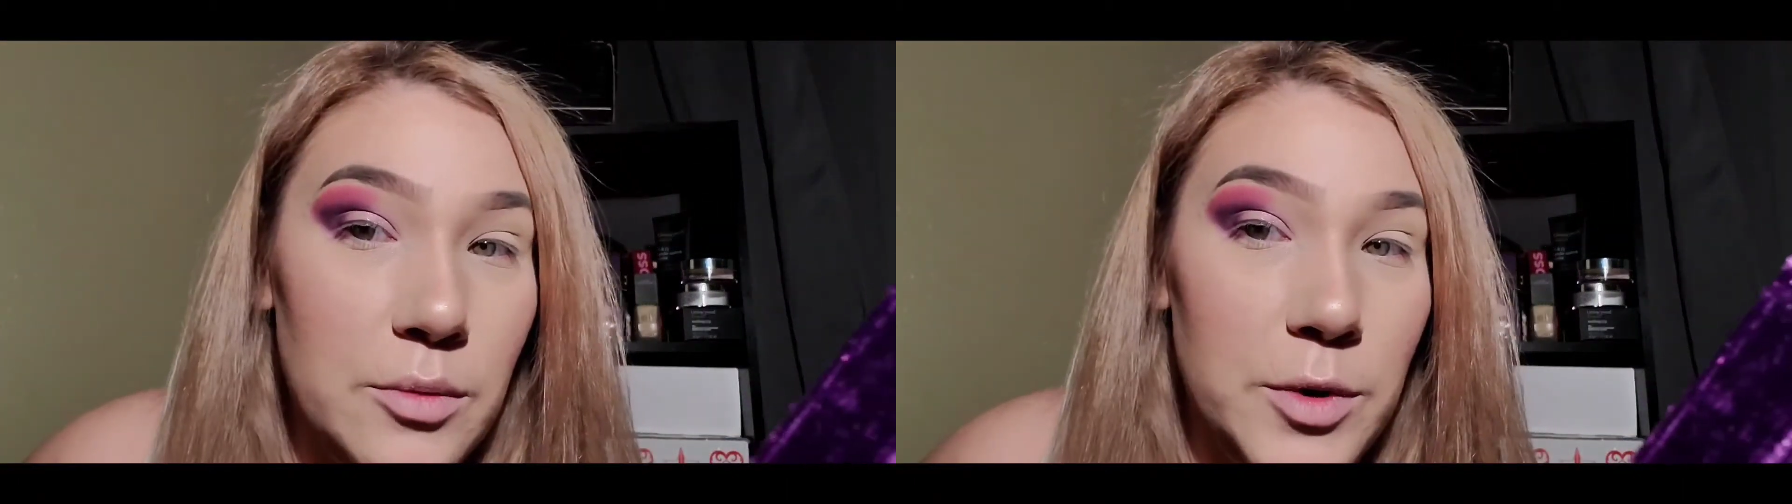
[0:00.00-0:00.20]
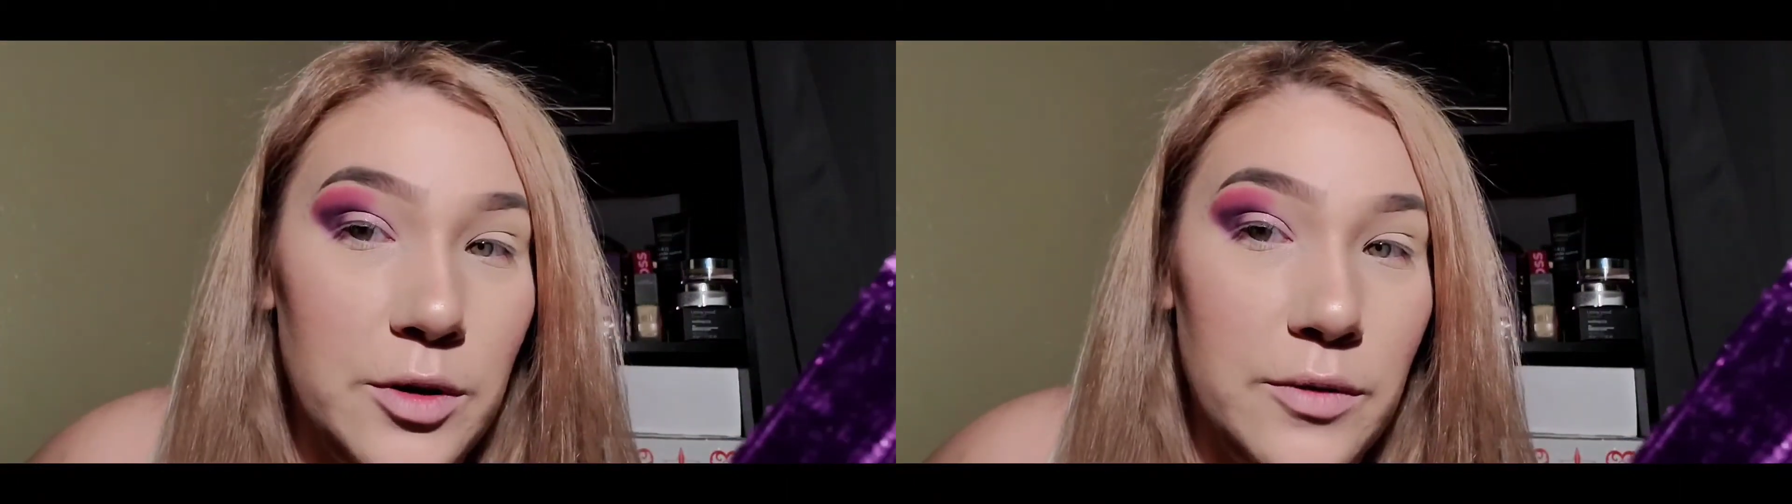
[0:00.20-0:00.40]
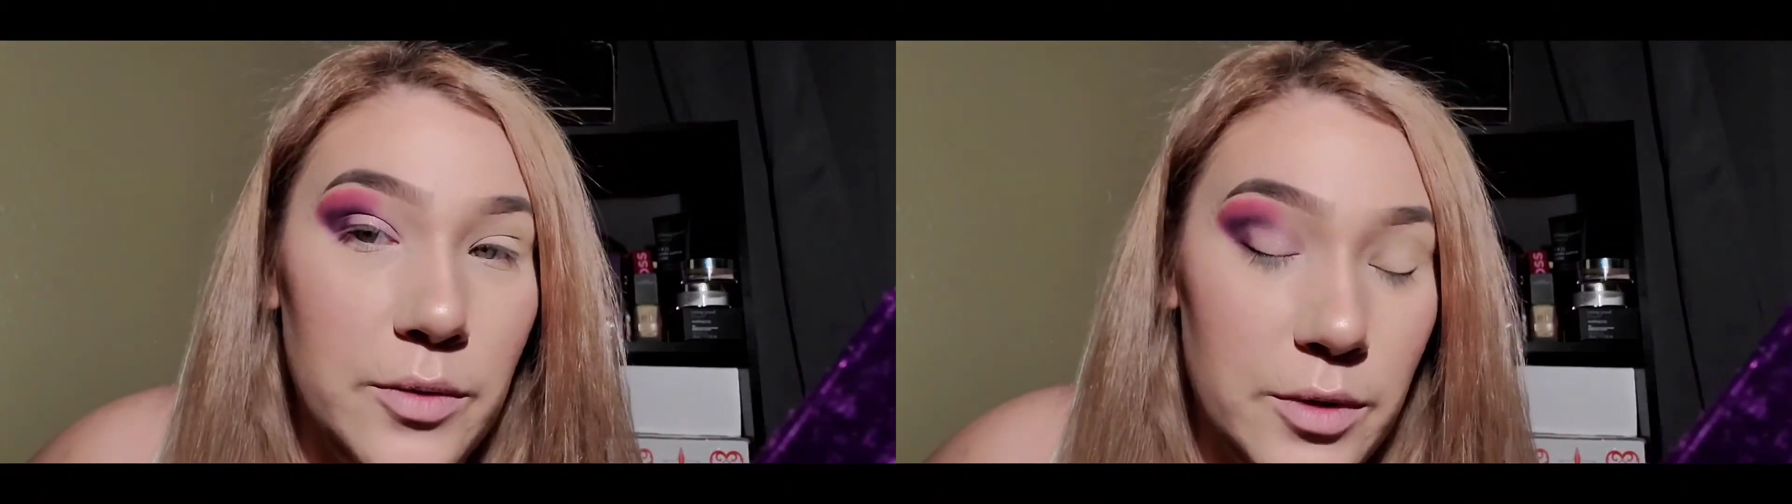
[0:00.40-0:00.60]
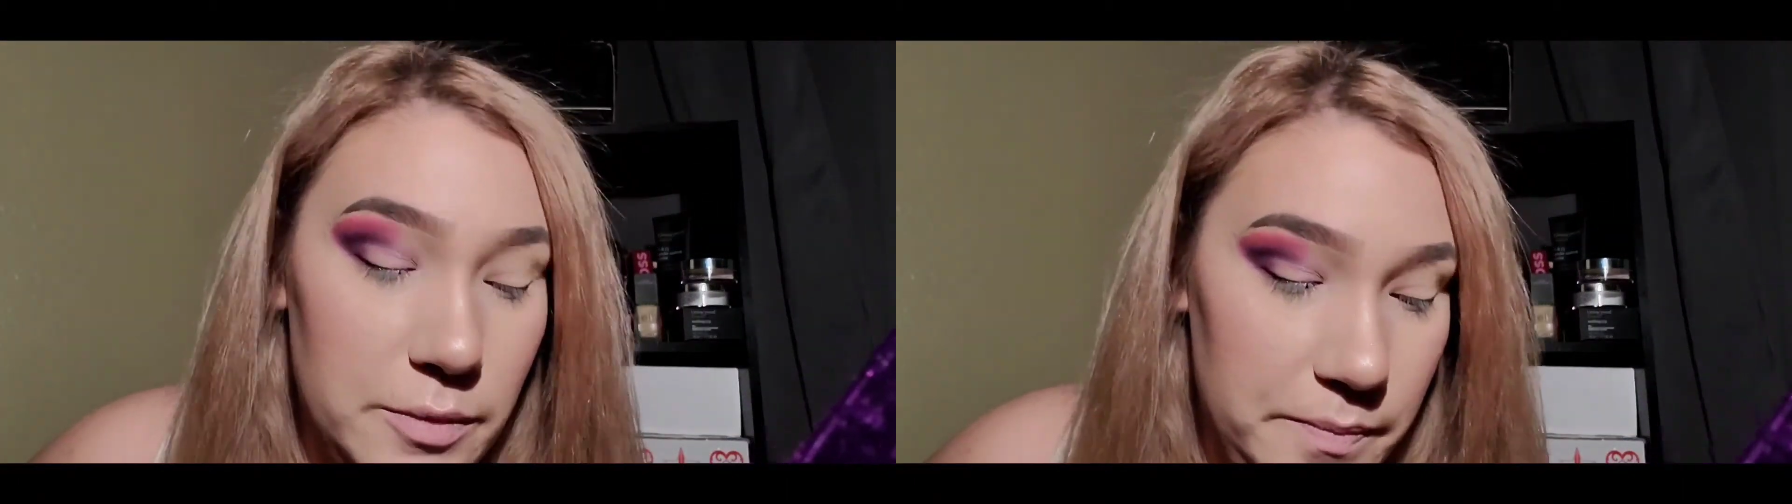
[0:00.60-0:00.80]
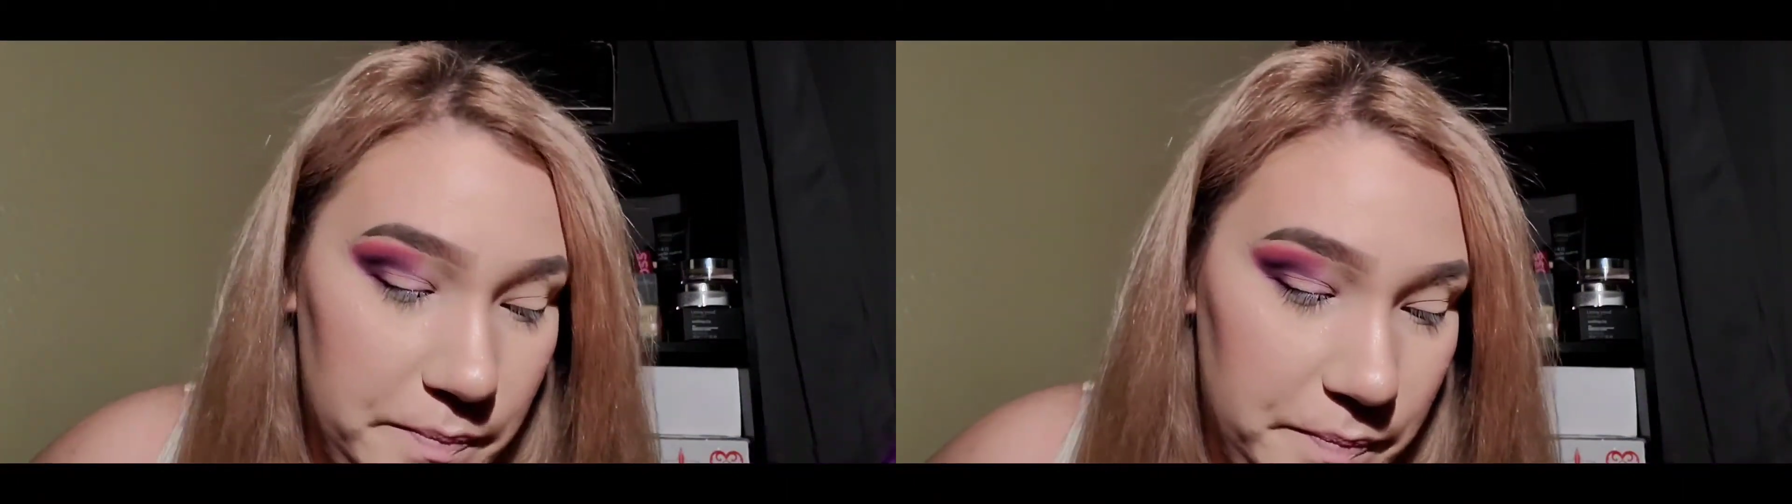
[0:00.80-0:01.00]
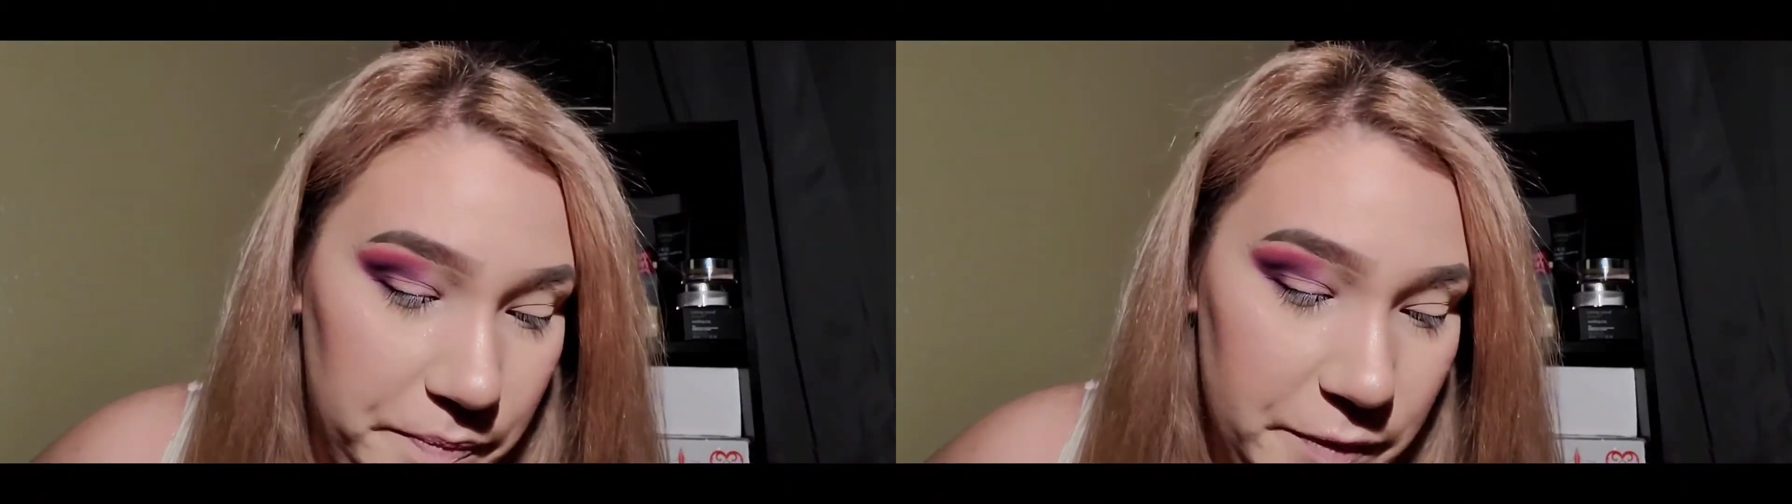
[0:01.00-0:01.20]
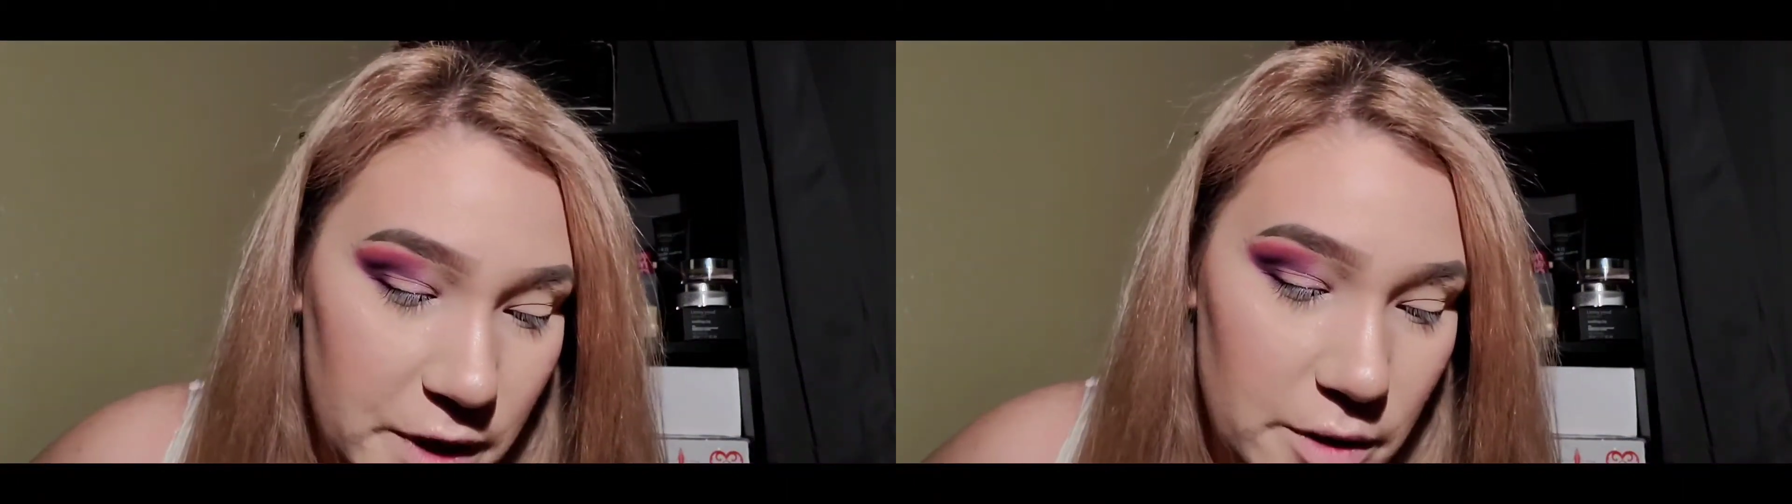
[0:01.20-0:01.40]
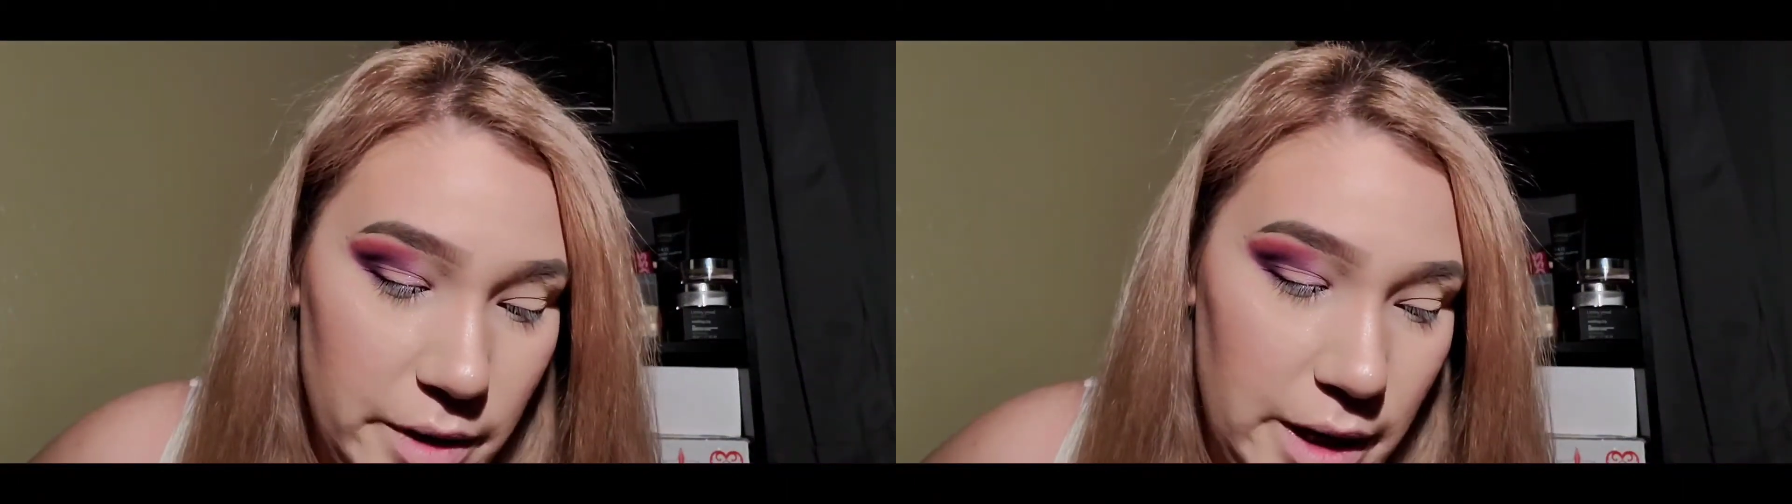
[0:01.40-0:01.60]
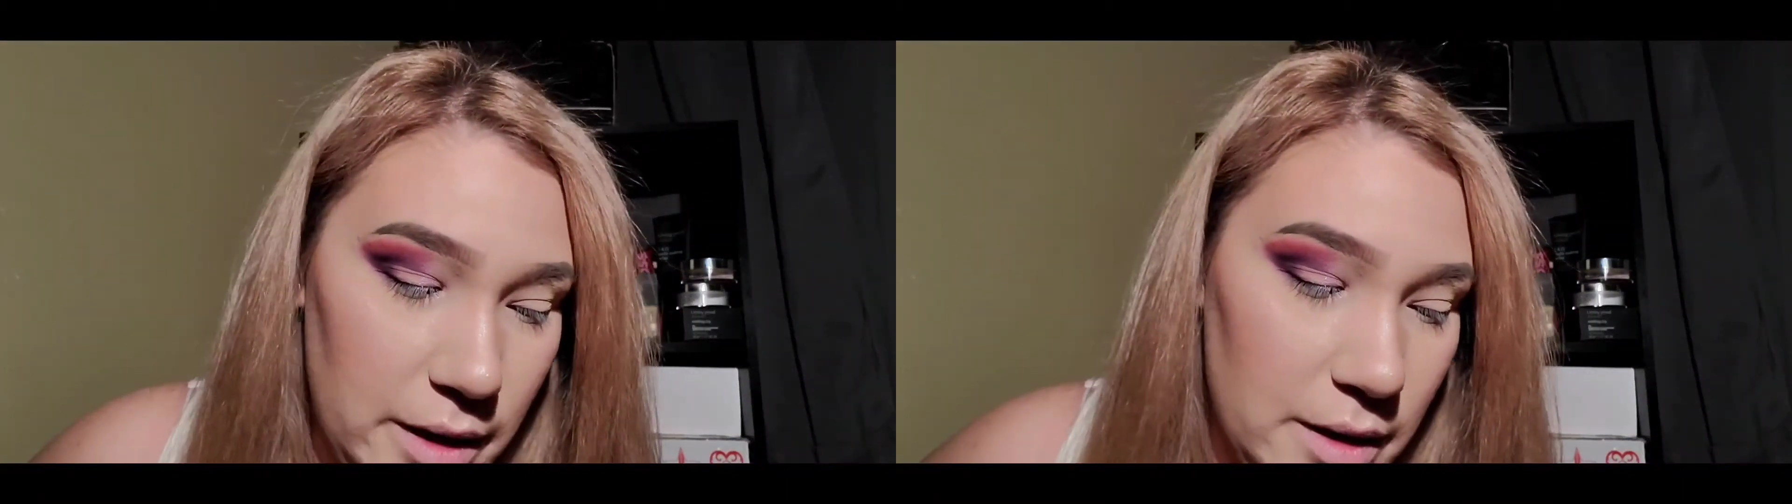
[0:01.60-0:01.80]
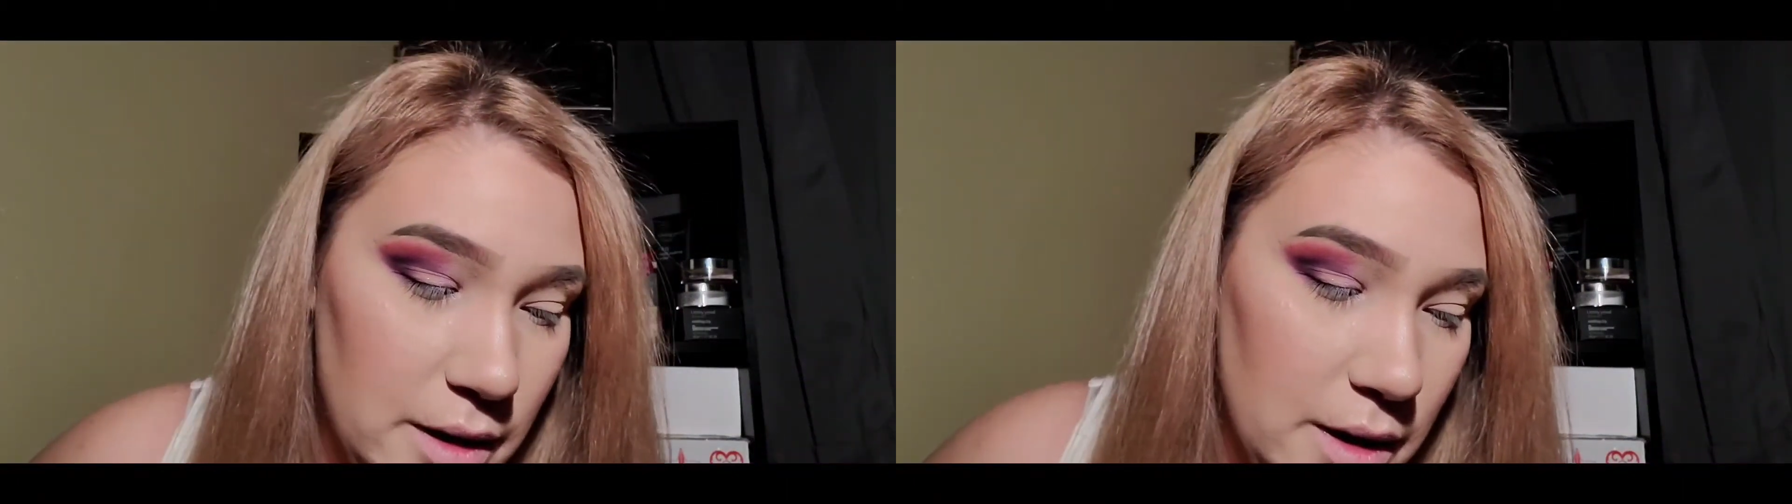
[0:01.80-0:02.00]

beautiful. Okay.